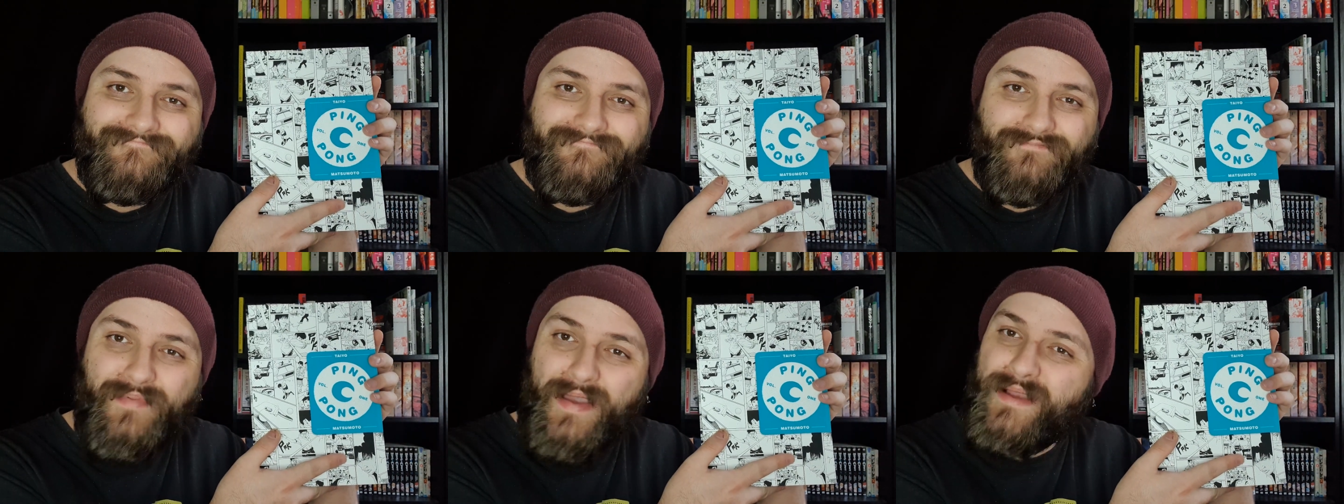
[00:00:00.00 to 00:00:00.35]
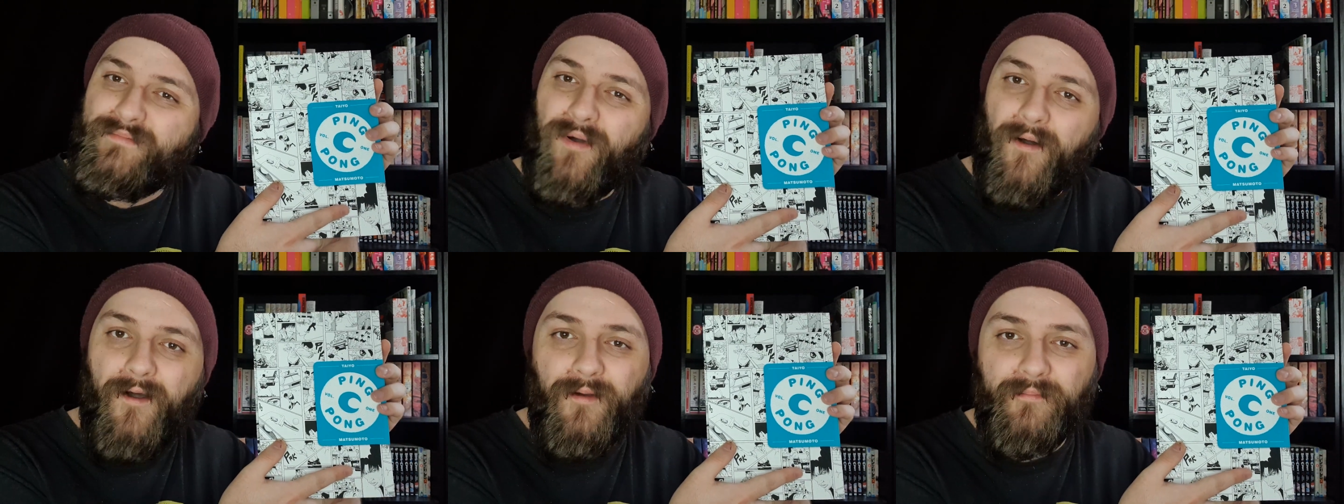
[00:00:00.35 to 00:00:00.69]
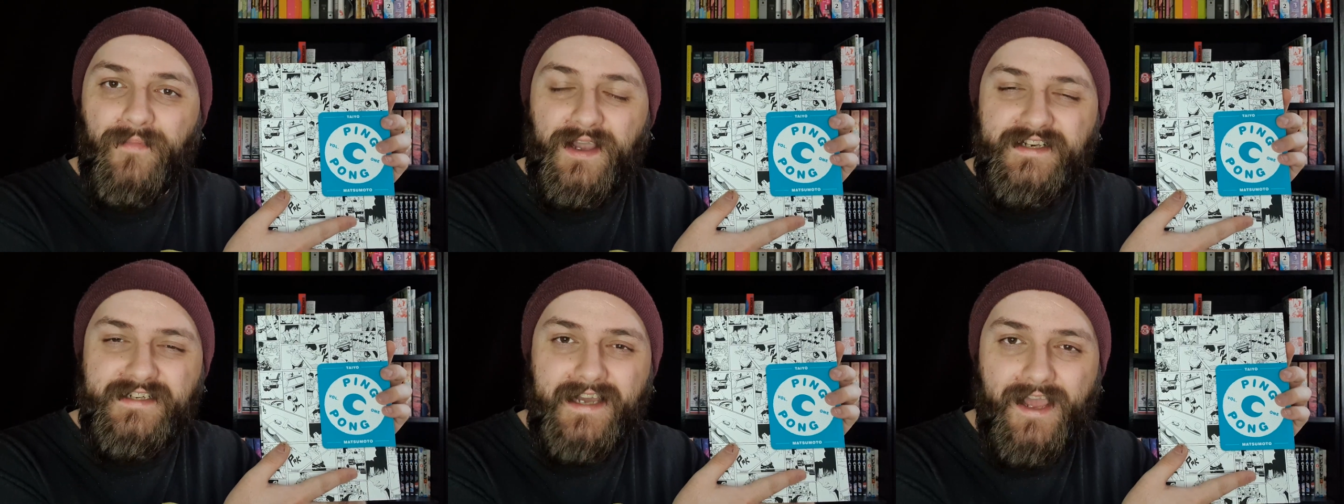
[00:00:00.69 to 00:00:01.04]
Ping Pong
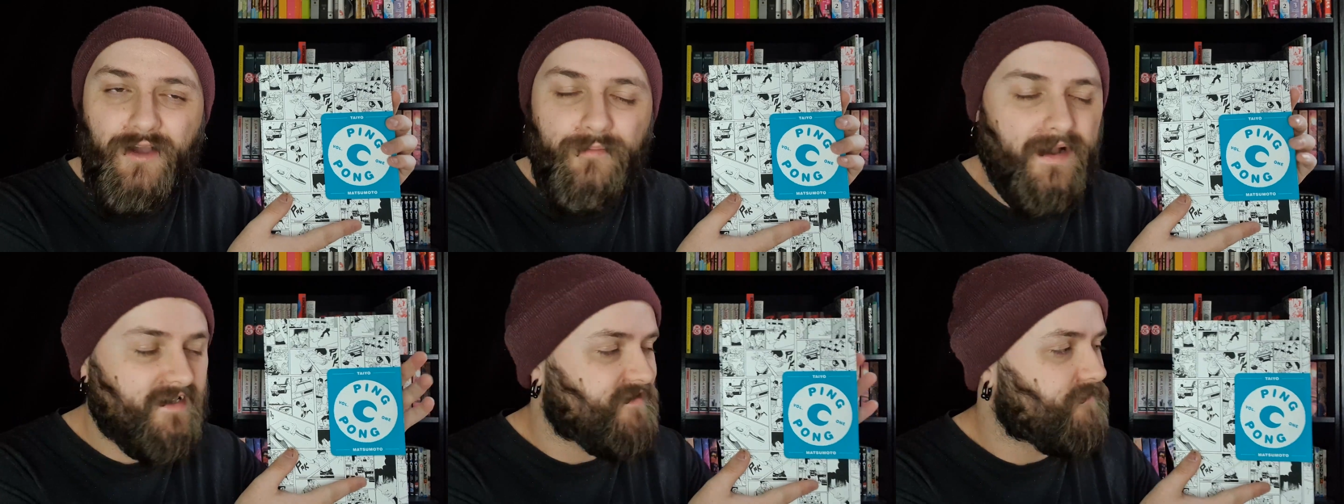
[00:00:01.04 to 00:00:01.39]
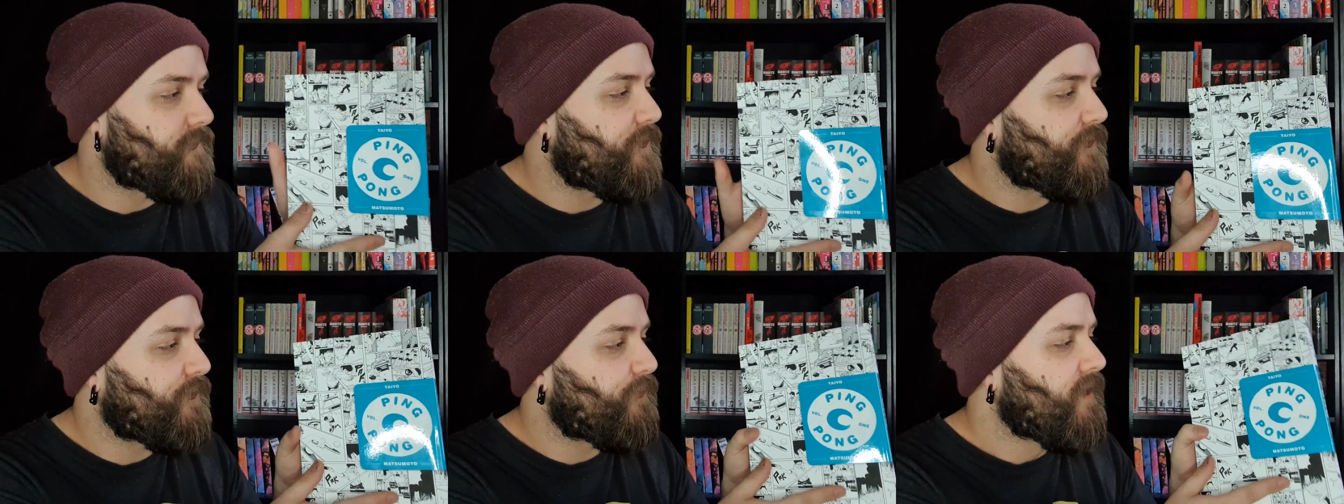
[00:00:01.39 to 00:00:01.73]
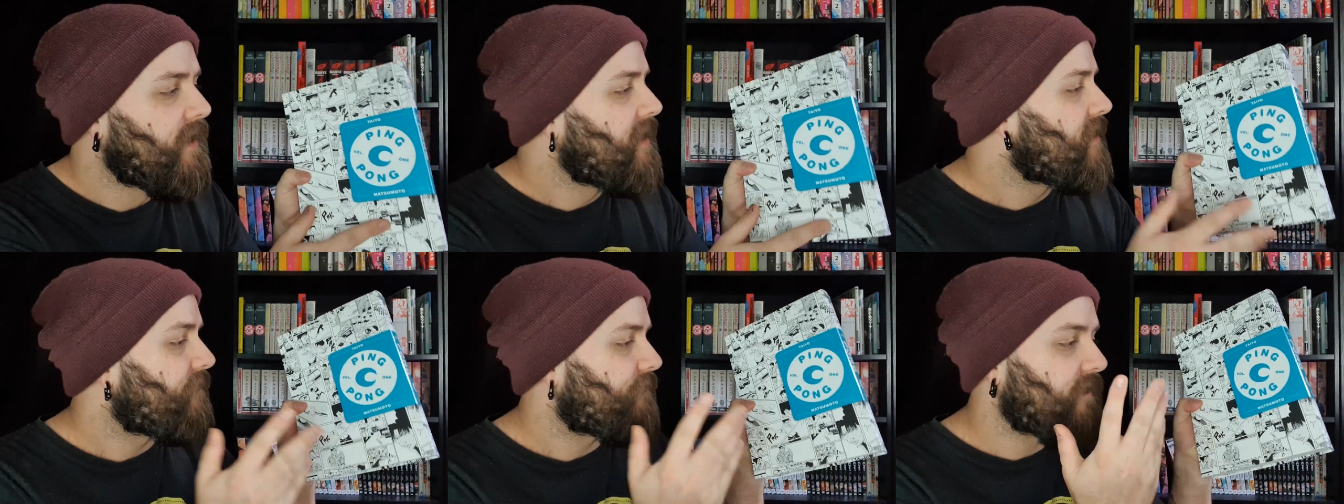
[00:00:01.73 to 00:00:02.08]
by Taiyo Matsumoto.
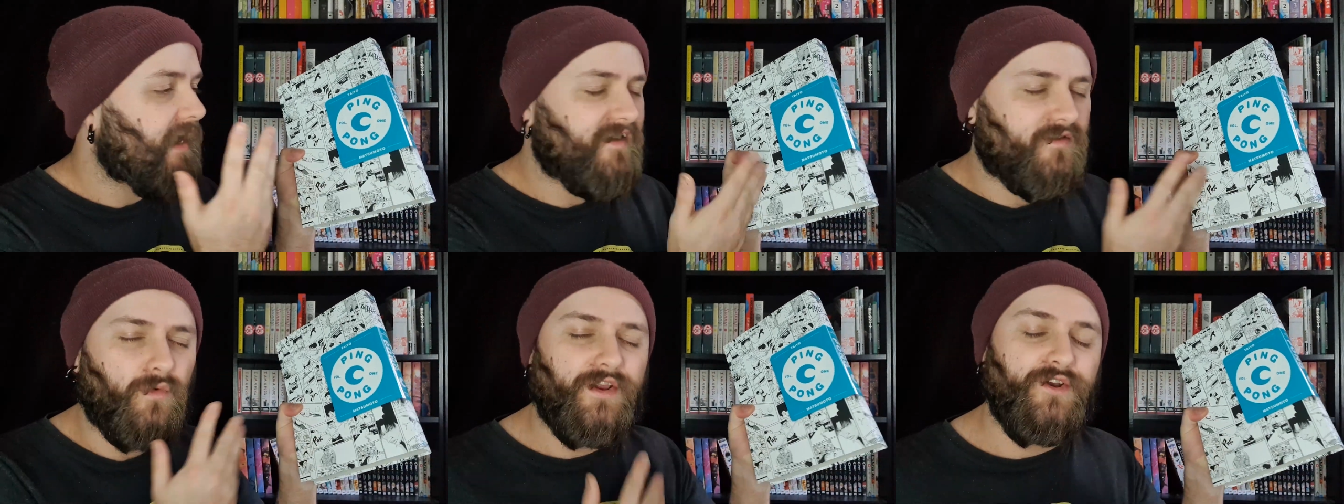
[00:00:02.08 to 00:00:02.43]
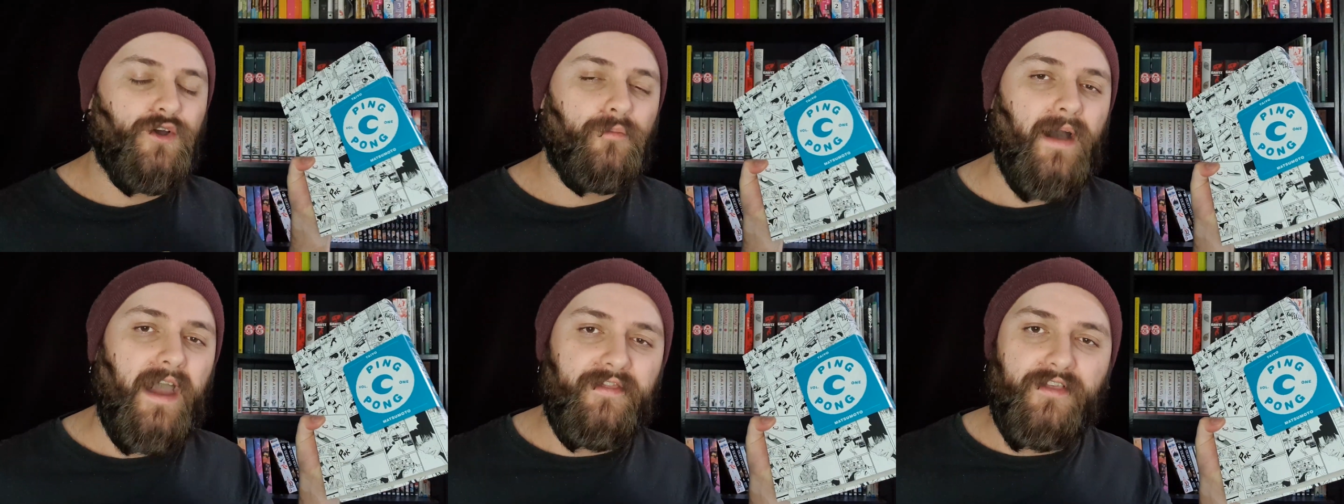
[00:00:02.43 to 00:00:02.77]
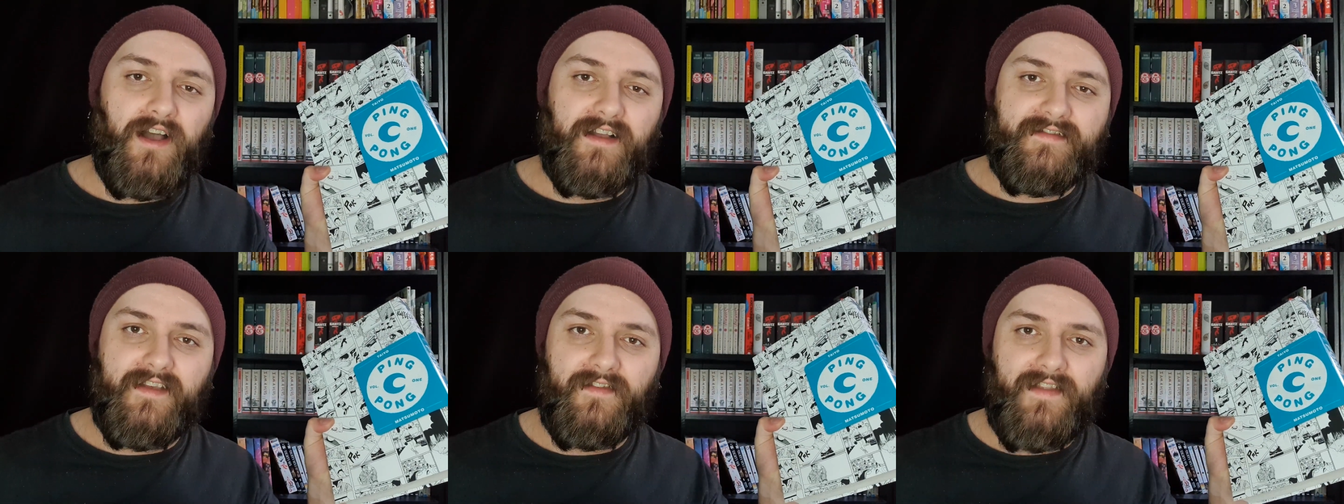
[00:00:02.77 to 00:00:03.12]
If you guys want to know my
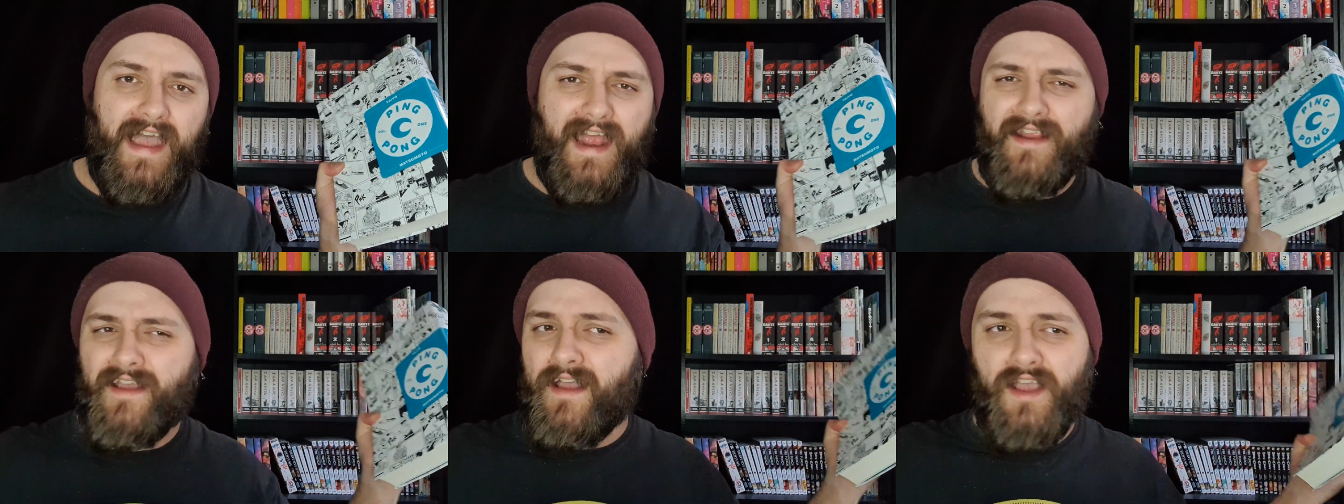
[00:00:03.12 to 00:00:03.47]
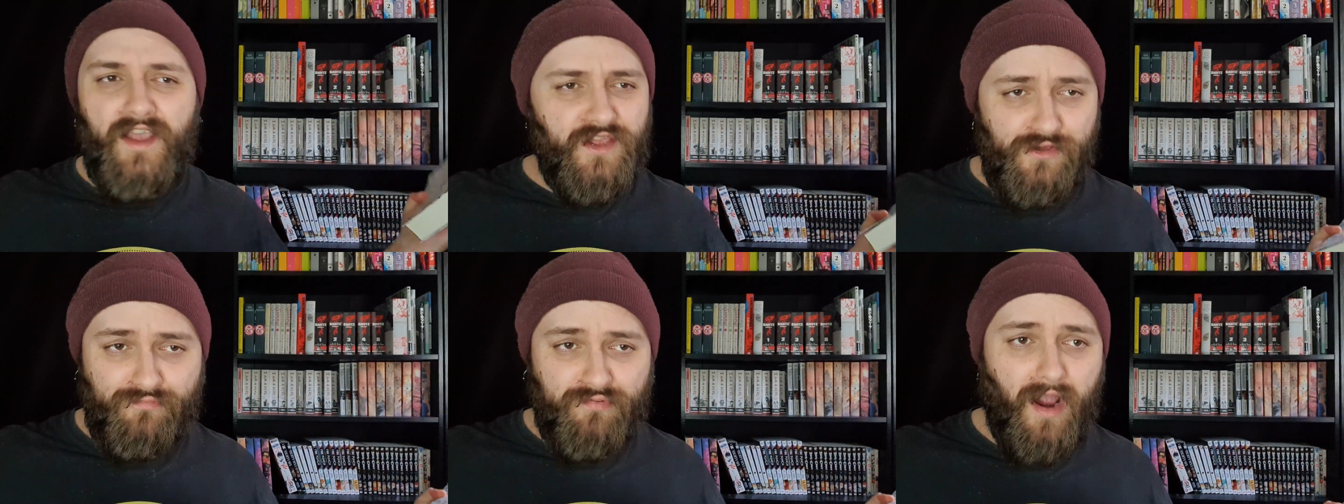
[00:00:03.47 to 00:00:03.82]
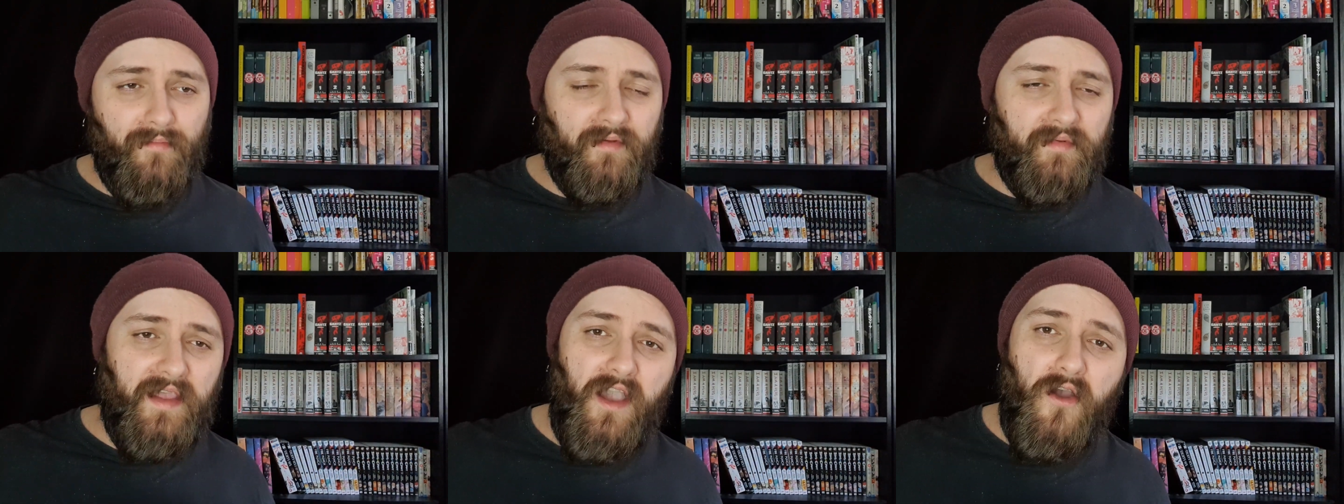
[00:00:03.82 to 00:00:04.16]
thoughts on that, you
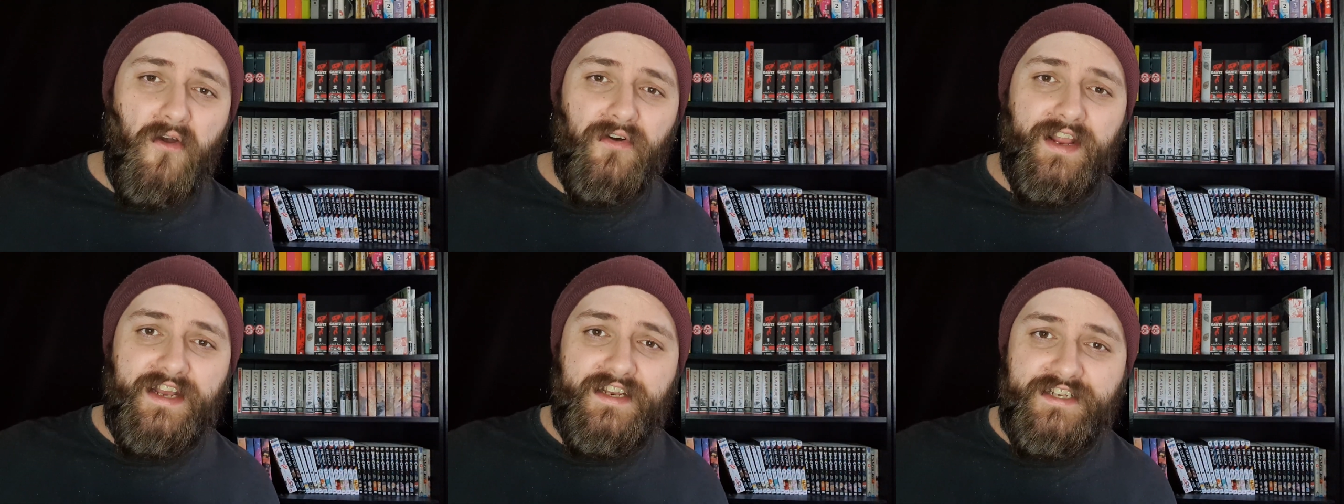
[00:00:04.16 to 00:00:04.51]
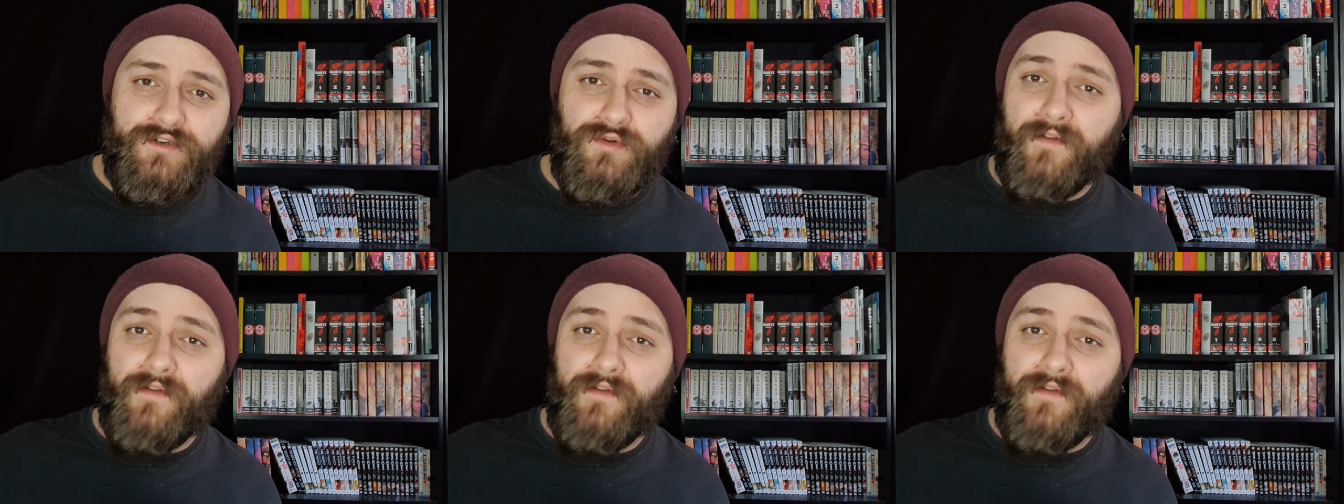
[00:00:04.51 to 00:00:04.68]
probably already do.